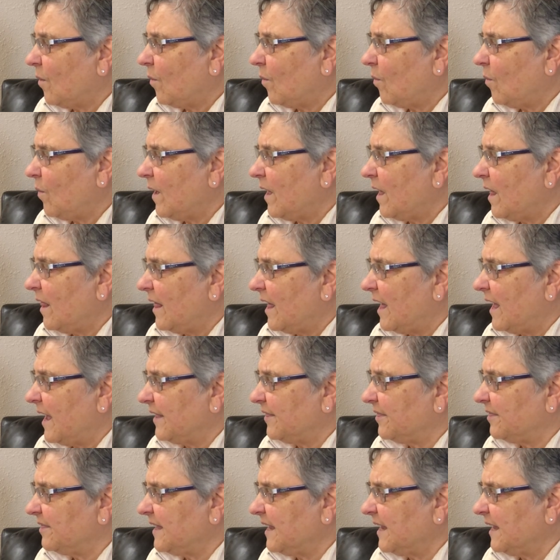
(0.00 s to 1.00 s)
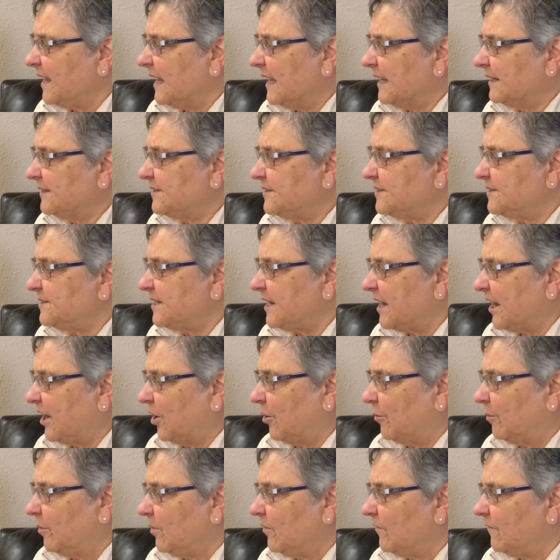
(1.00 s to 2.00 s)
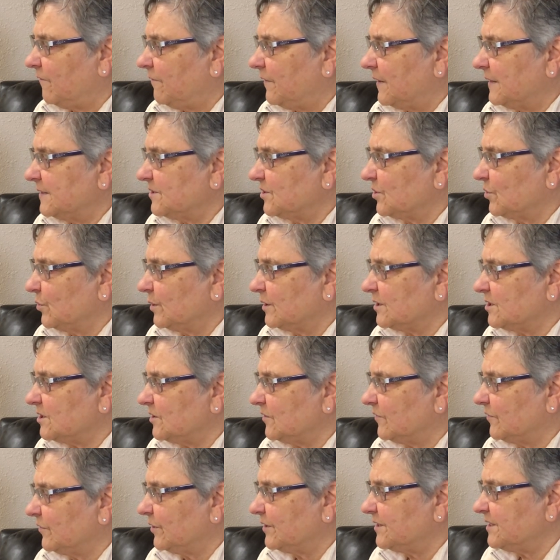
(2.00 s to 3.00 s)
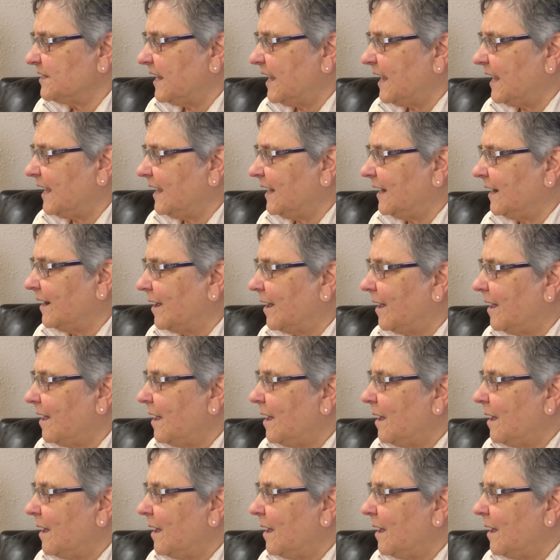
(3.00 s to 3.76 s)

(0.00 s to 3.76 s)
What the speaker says: Well, I think it's terrible, fussed Christopher, taking a